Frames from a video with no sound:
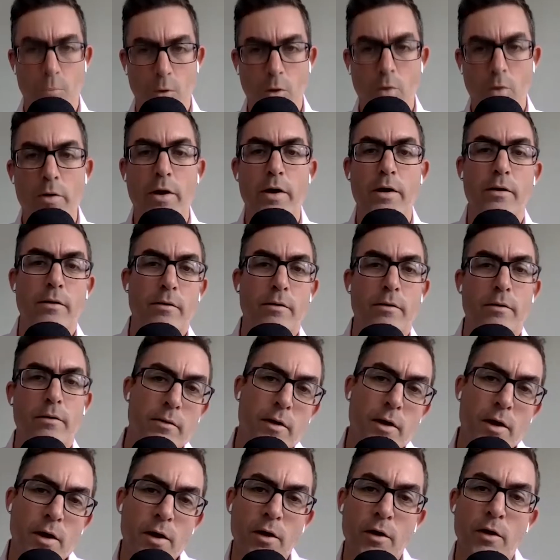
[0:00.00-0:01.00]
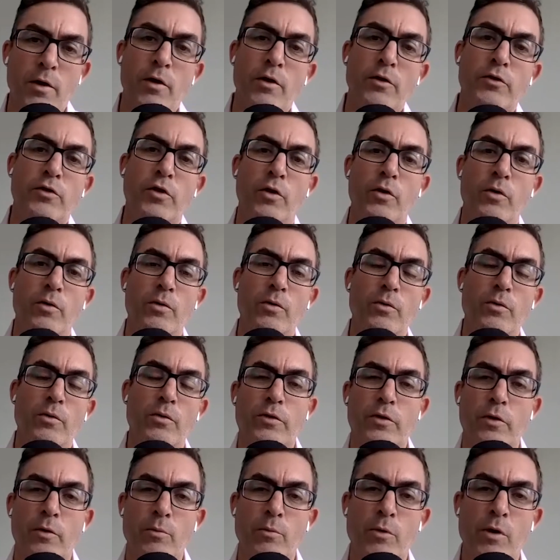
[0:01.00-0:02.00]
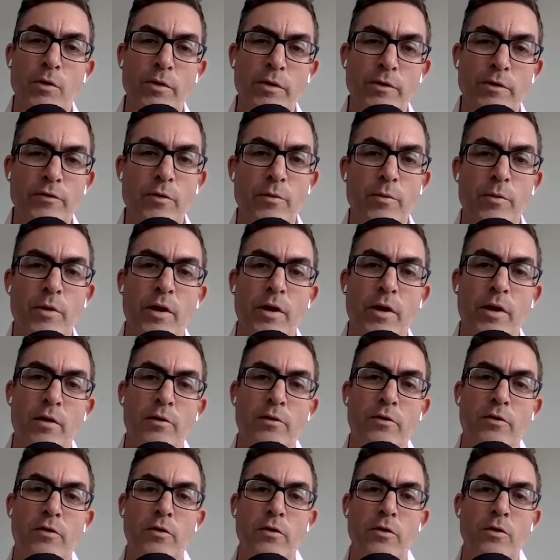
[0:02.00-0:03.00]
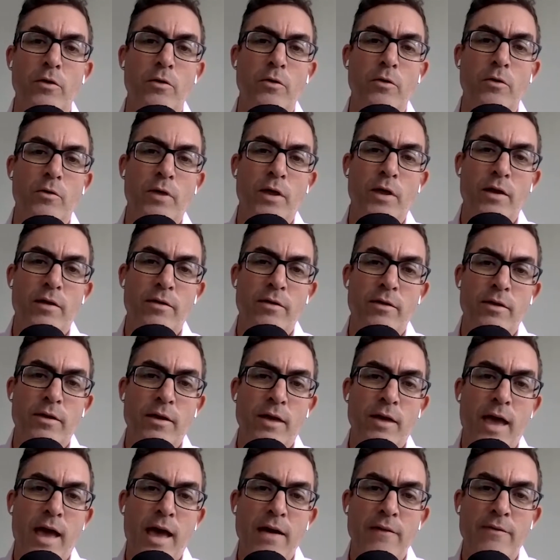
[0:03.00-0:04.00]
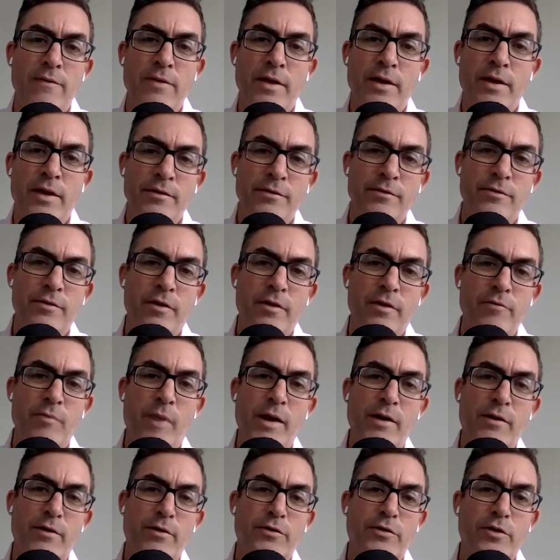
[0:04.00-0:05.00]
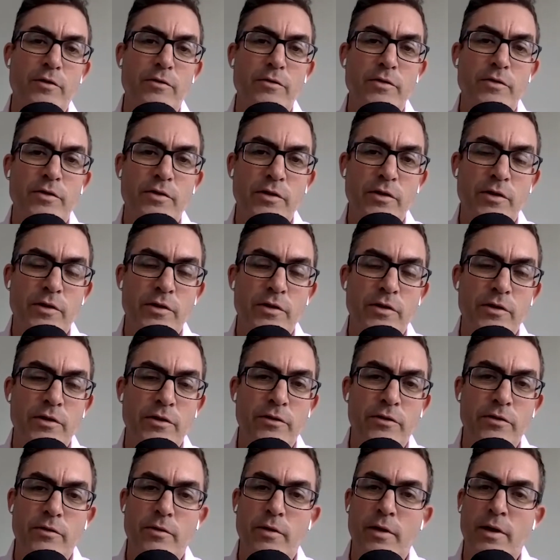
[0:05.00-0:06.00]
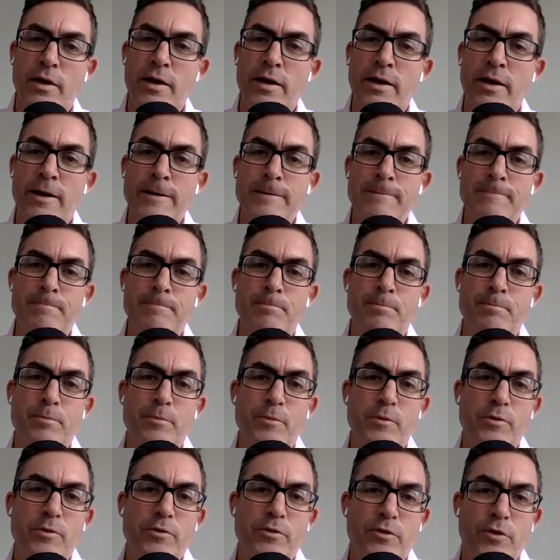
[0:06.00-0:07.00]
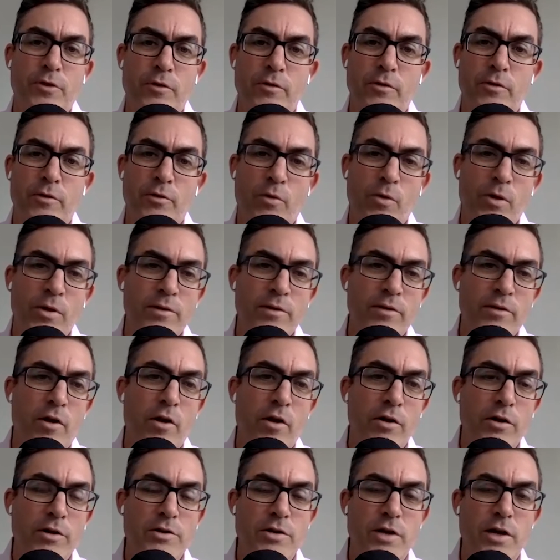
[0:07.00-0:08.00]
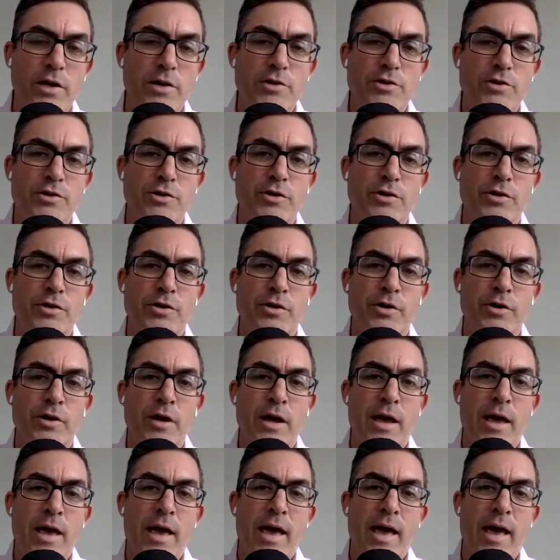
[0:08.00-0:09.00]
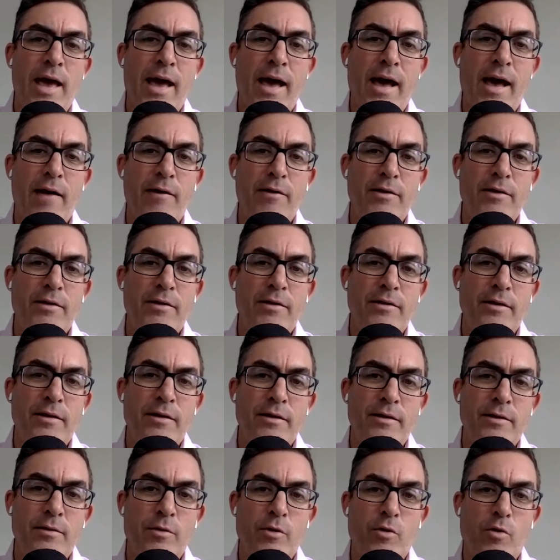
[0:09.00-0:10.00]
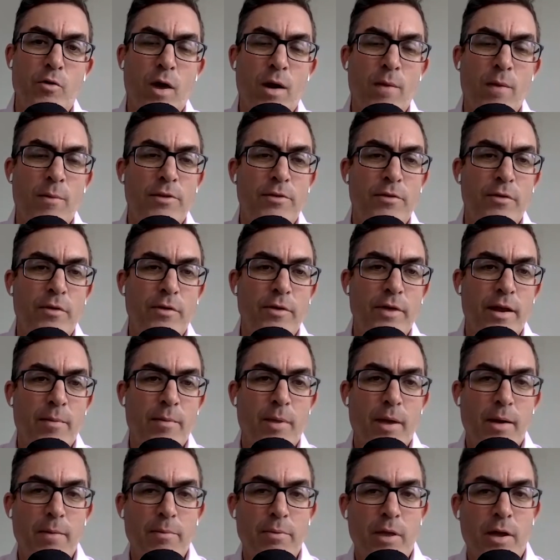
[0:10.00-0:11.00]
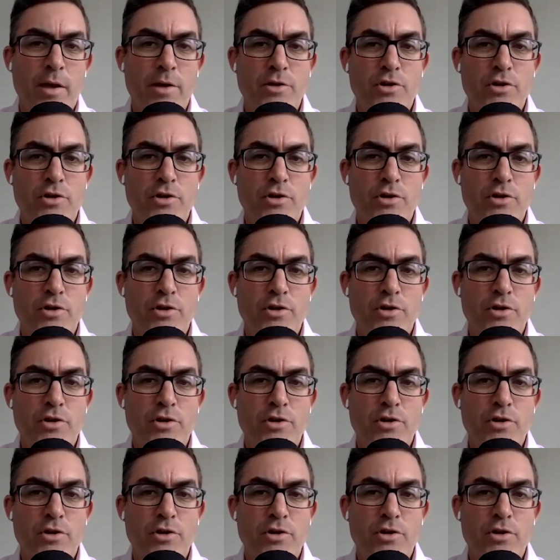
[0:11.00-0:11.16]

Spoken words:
Okay. So moving from there to kind of the advent of microservices, service-oriented architecture, how did the requirements for a data pipeline